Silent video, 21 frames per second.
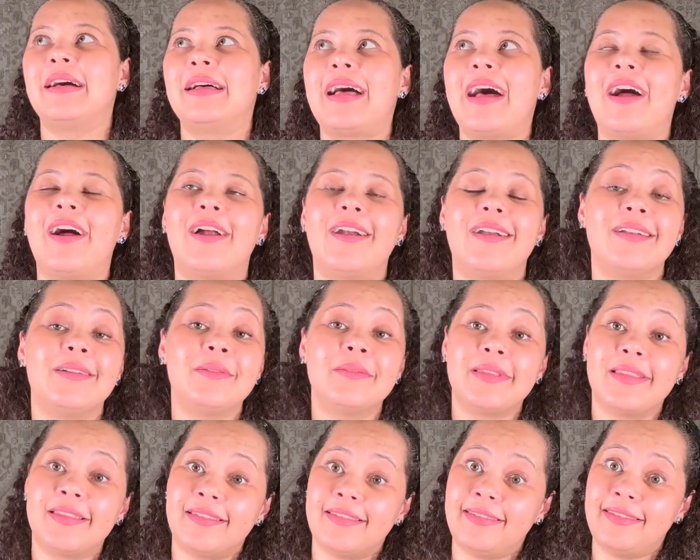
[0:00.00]
are
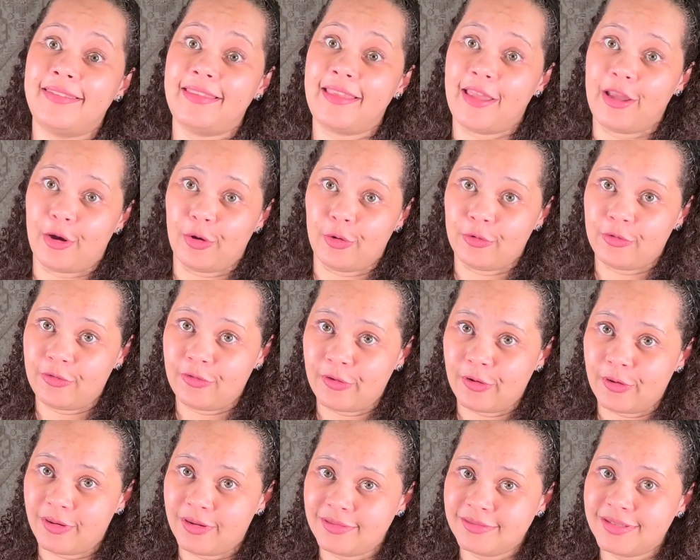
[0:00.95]
cell
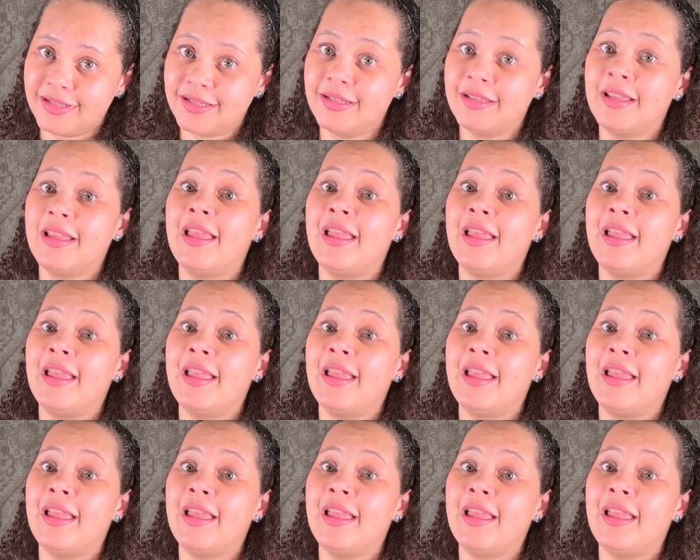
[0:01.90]
phone,